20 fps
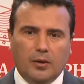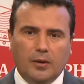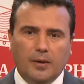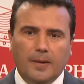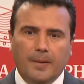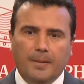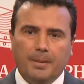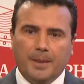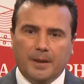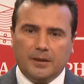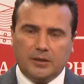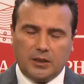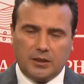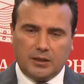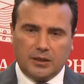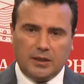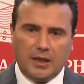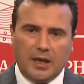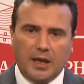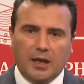
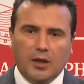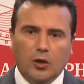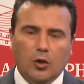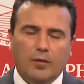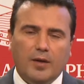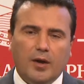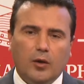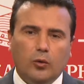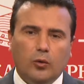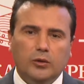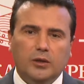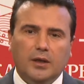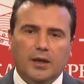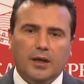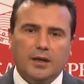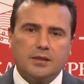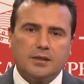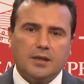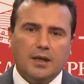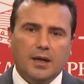and we
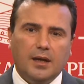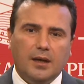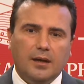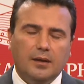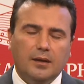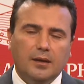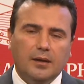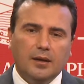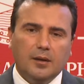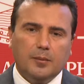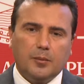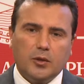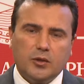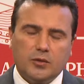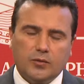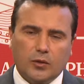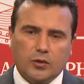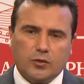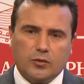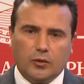have given a
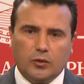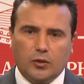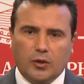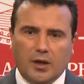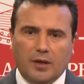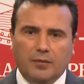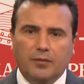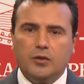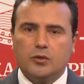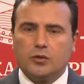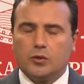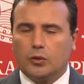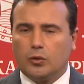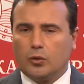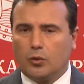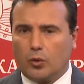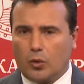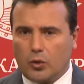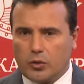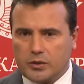lot, not only
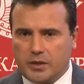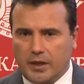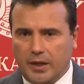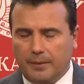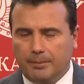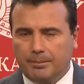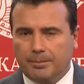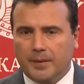to